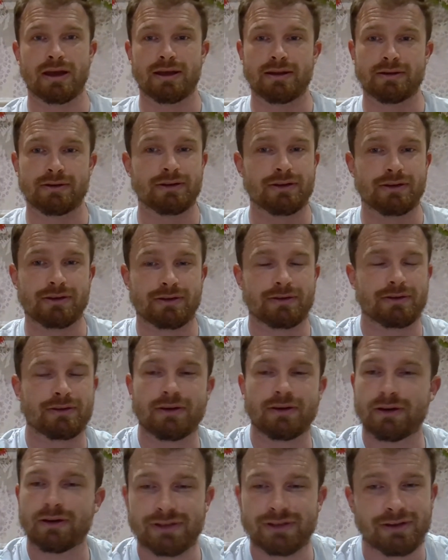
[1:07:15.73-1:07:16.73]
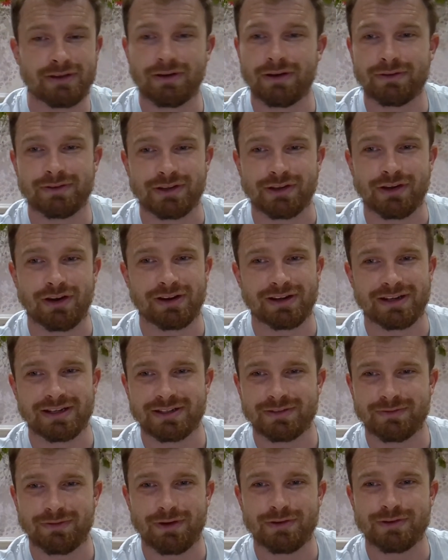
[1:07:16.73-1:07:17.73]
I'll tell you after you can't.
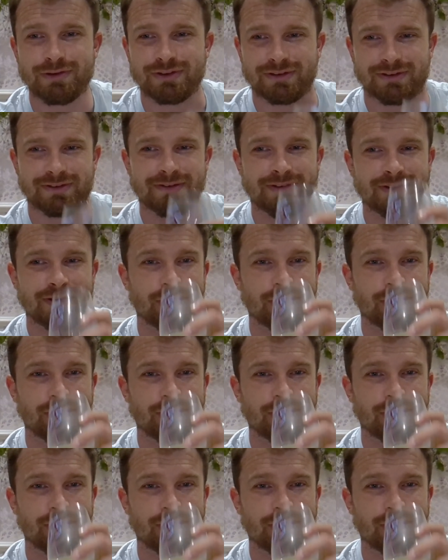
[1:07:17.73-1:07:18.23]
It's frozen.